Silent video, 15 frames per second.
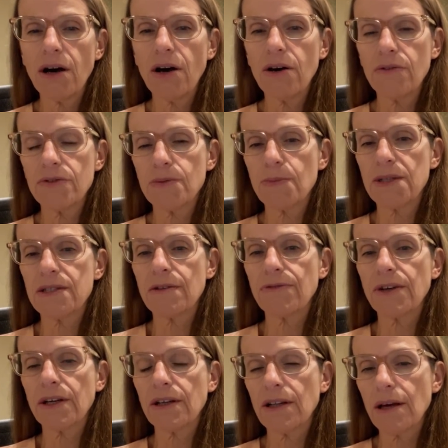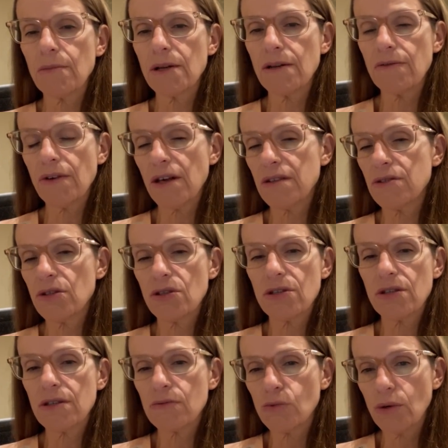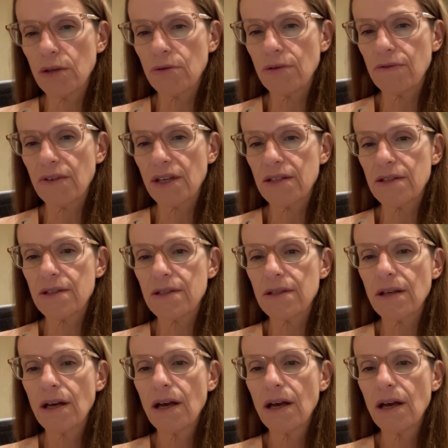of specific climate events, such as weather events.